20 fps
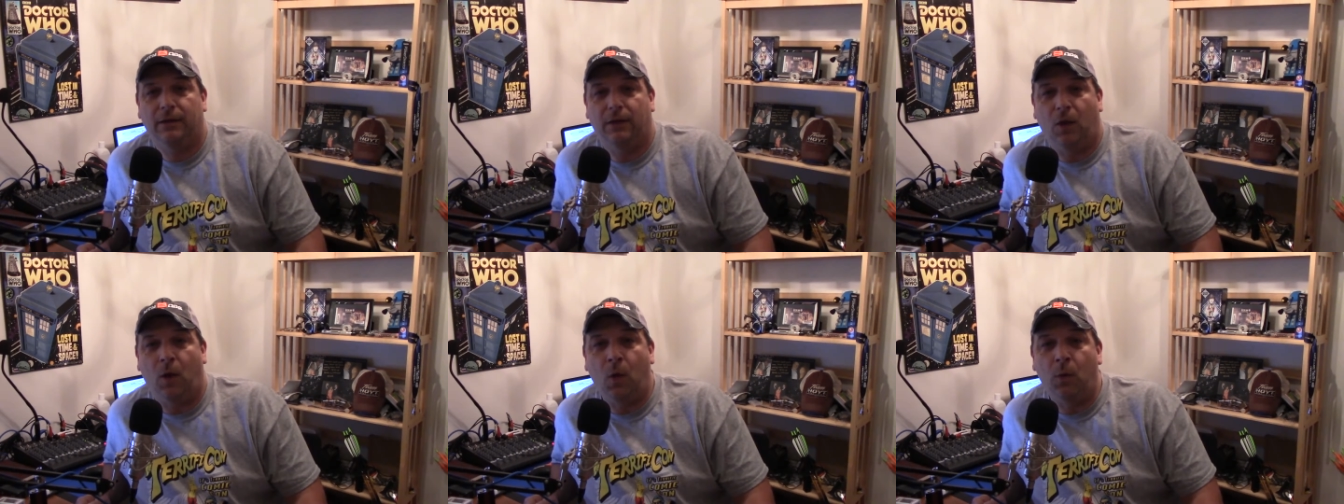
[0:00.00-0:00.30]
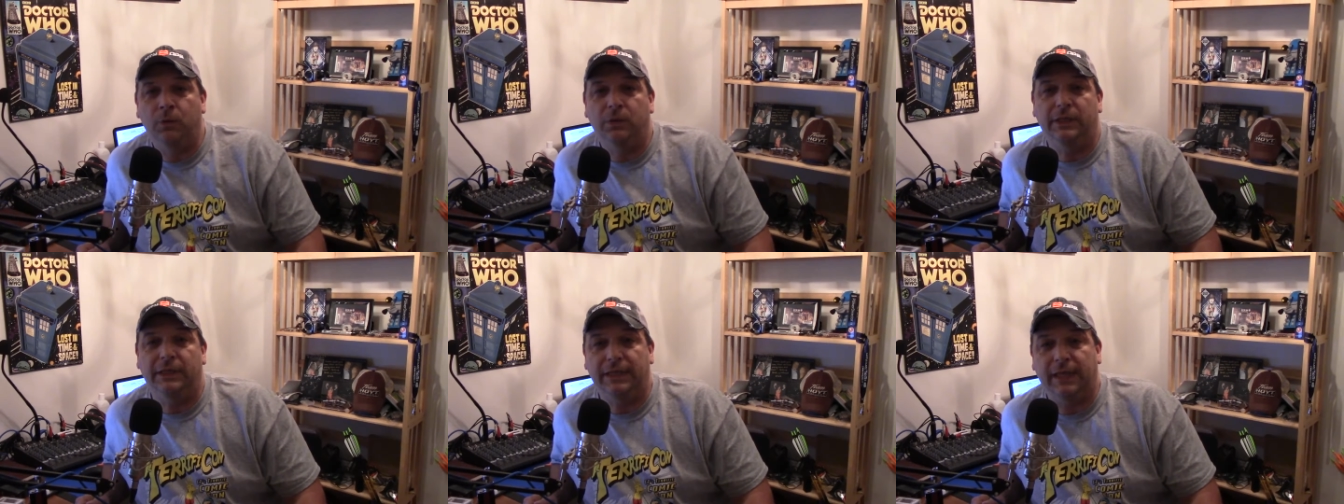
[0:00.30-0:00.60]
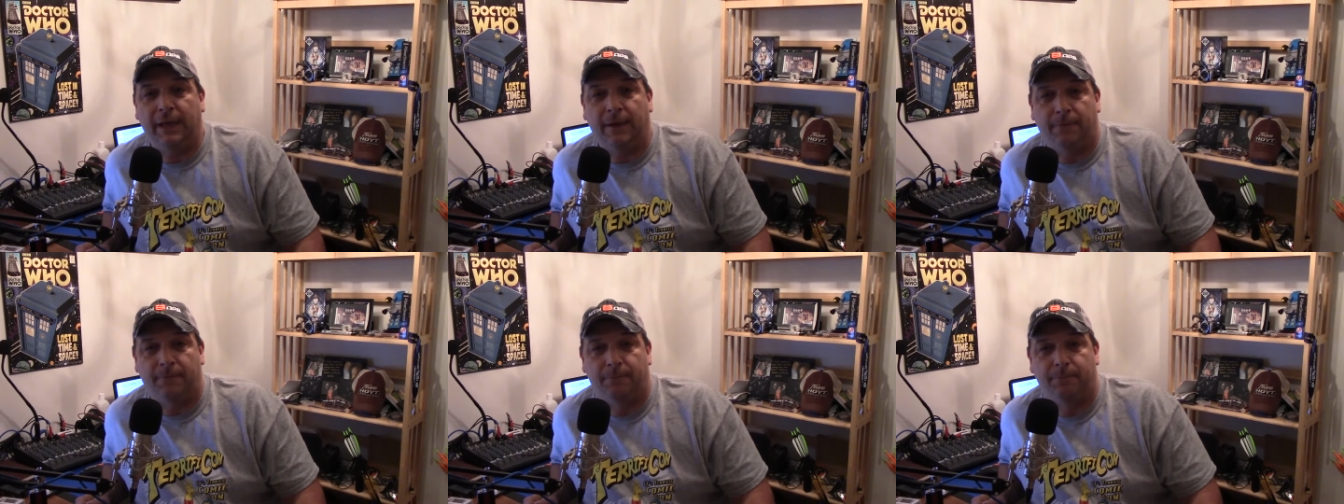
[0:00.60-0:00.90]
only
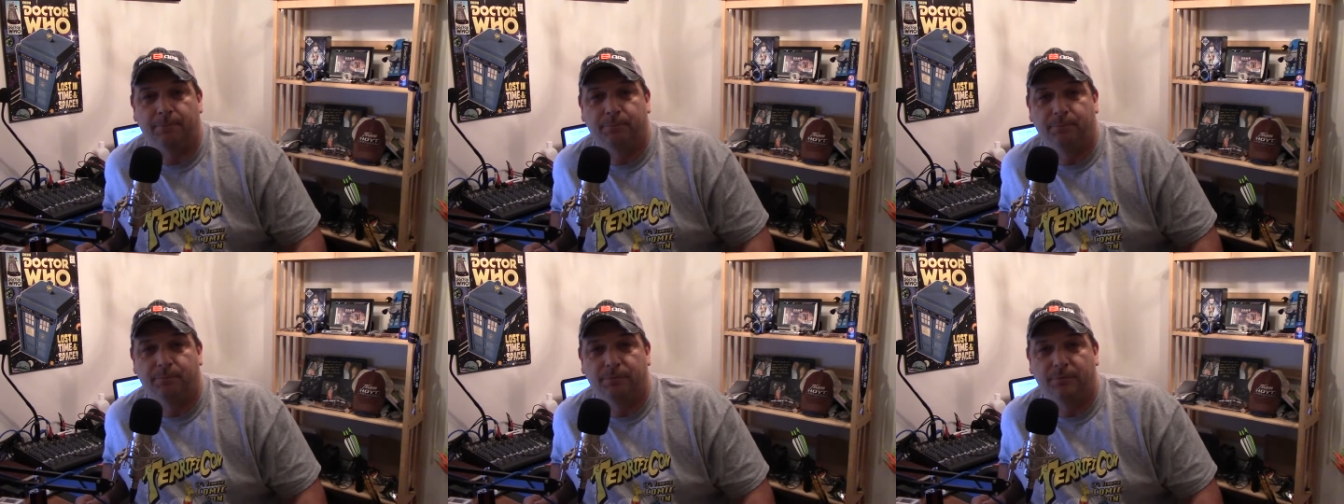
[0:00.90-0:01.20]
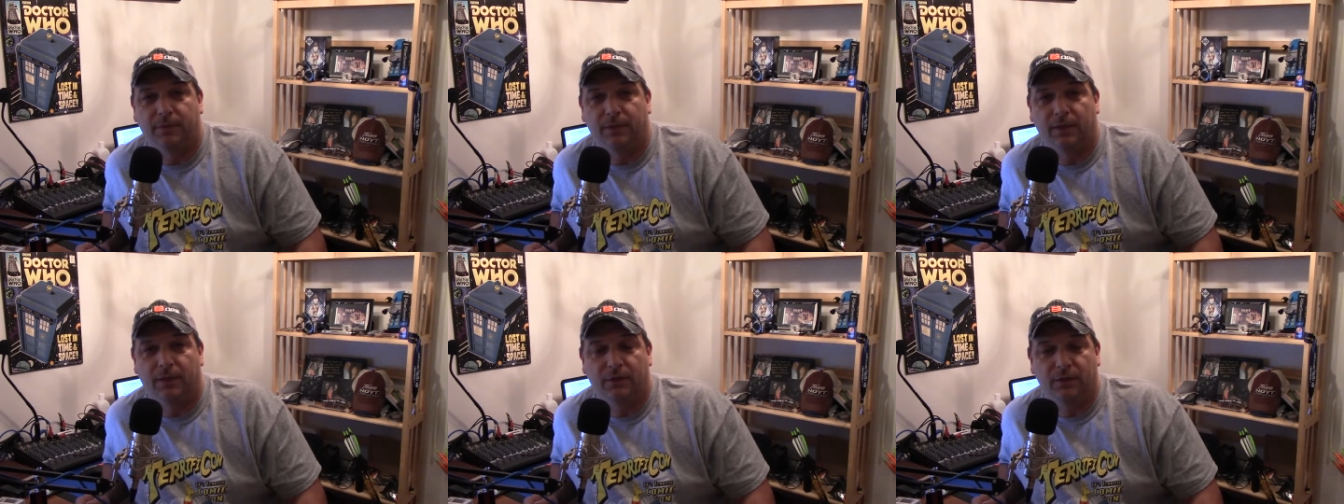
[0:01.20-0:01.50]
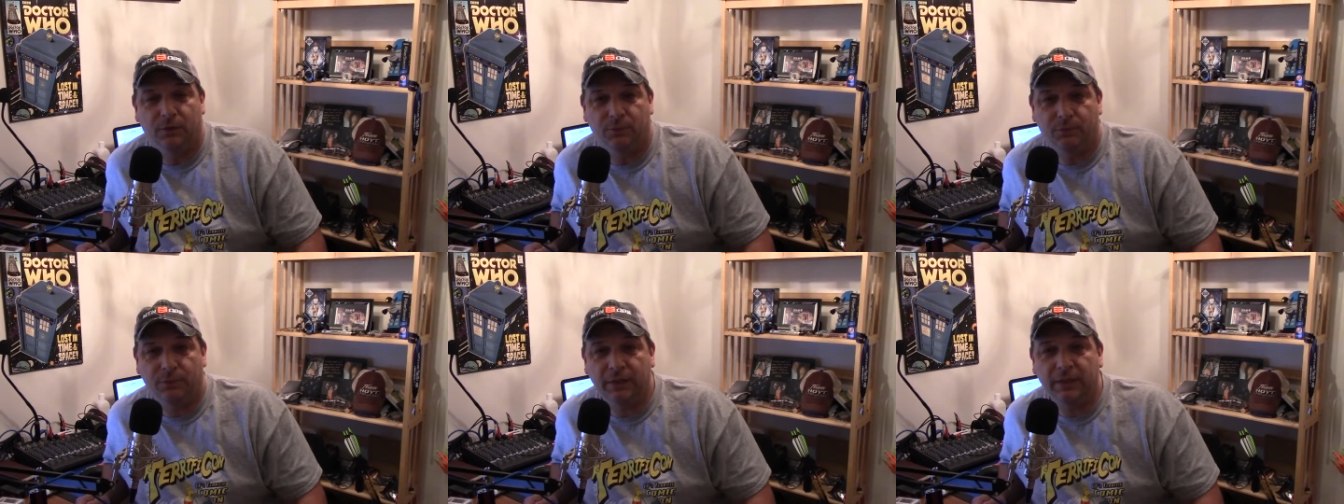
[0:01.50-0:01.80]
now.
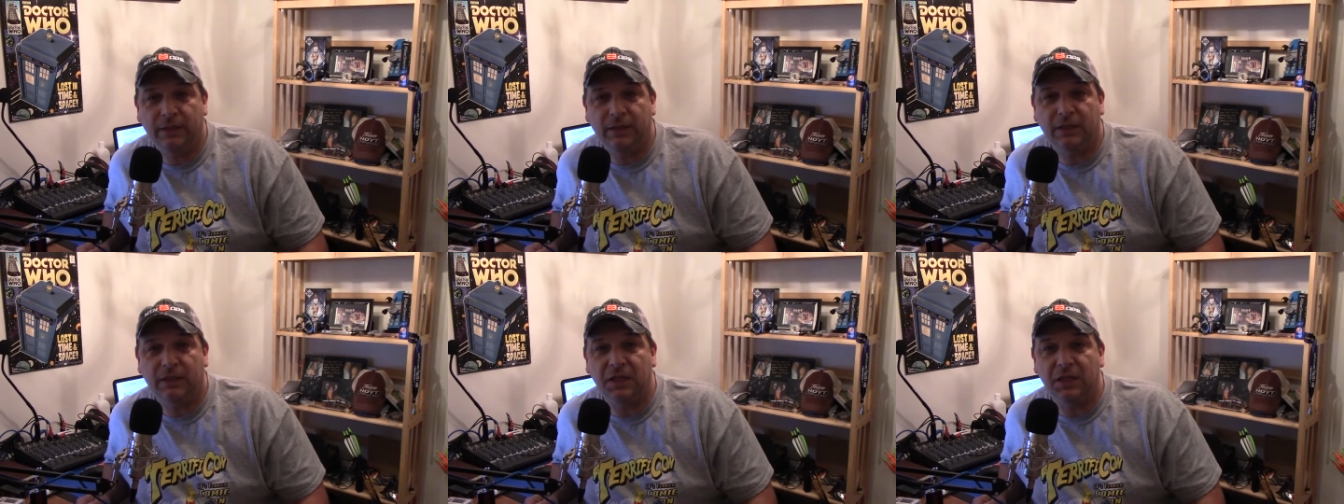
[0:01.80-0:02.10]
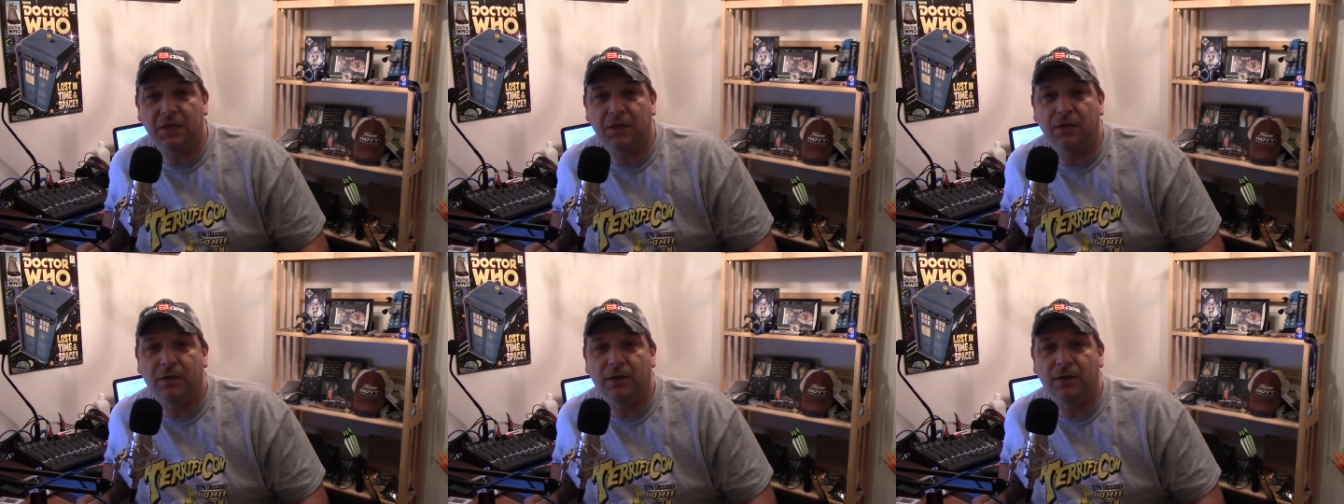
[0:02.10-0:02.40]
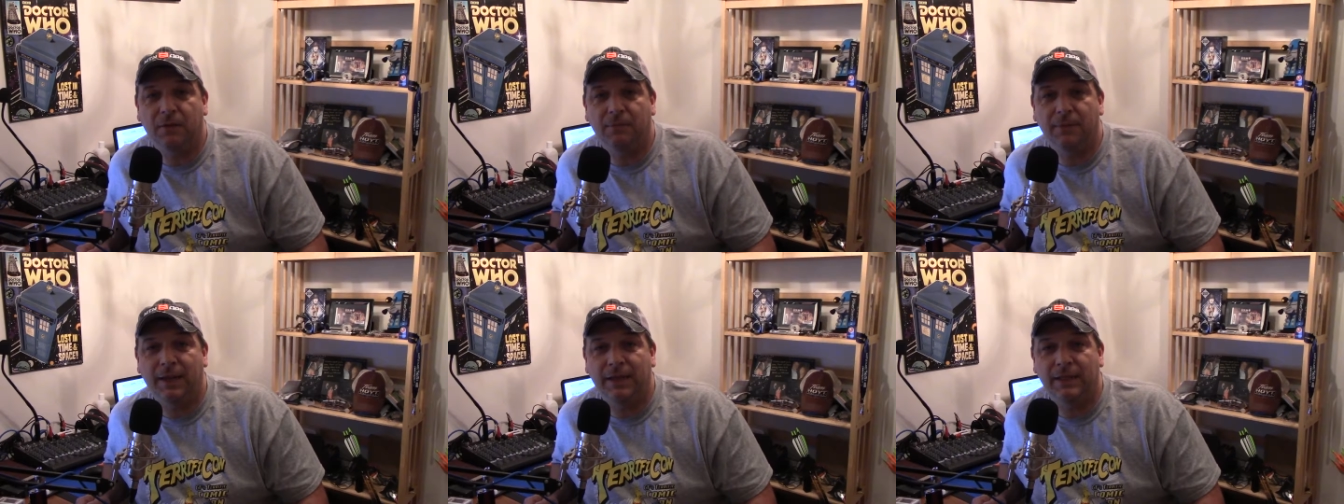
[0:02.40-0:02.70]
You really think you're
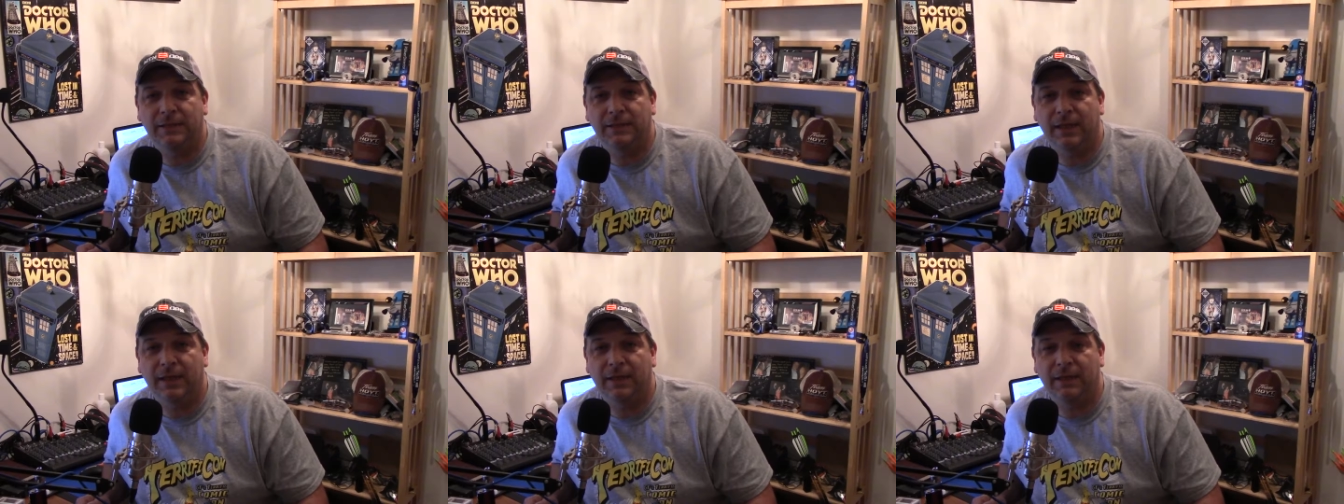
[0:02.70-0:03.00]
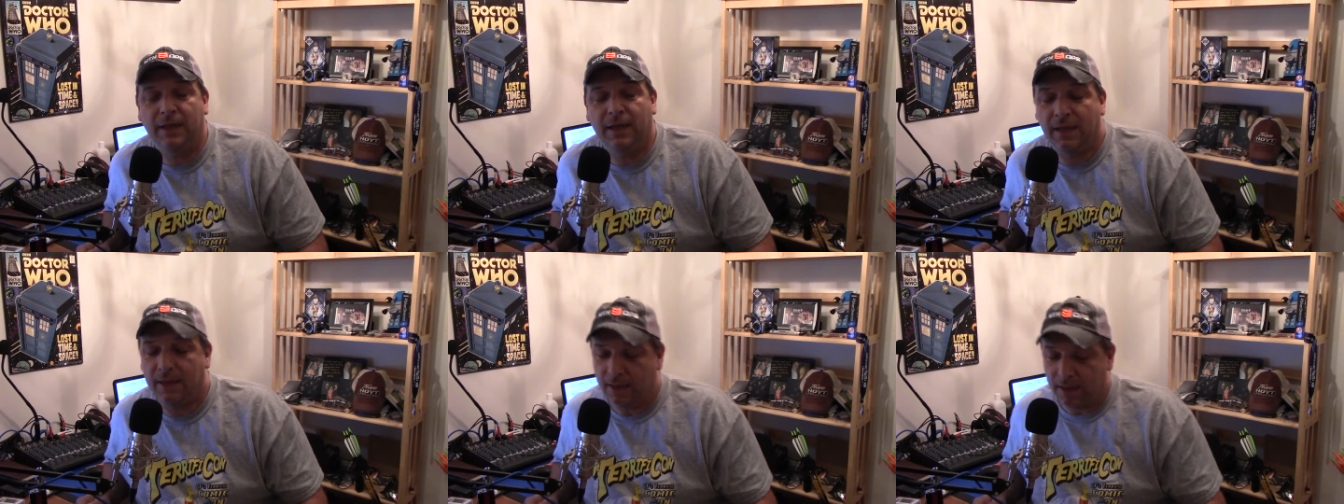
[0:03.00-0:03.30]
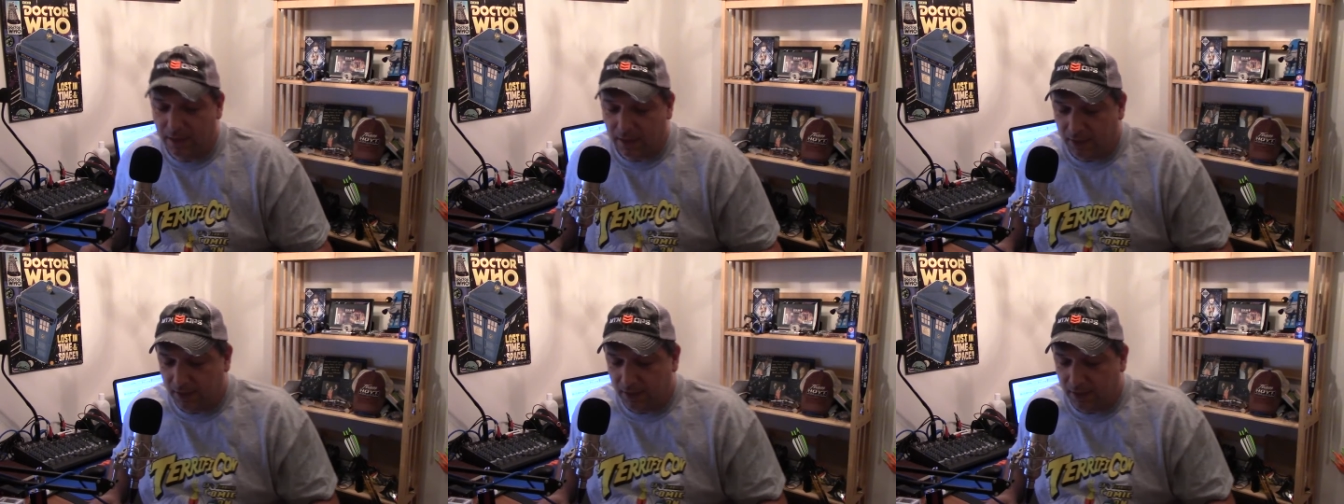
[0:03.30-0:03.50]
going to maintain that?